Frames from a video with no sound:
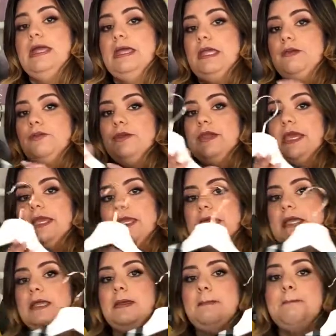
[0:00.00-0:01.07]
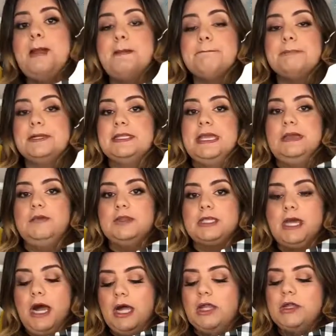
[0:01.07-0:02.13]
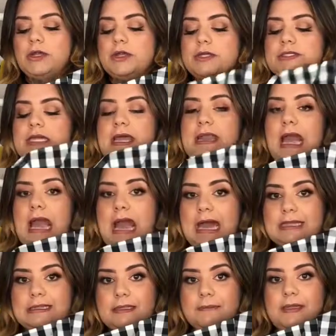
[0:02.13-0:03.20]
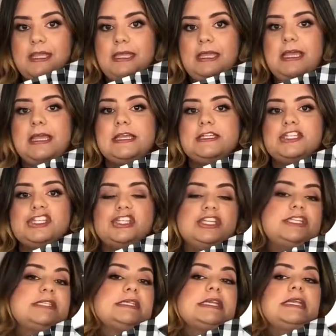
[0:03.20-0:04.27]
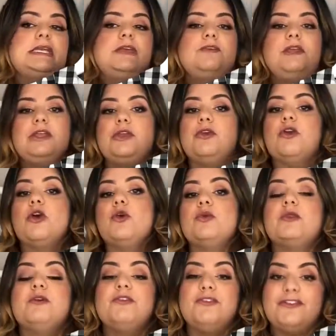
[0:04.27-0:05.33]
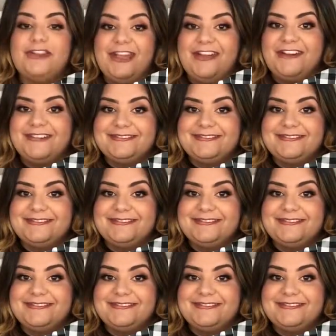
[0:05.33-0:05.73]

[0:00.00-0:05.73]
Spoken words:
if you get gingham, play with colors and add them in to just give it your own flair.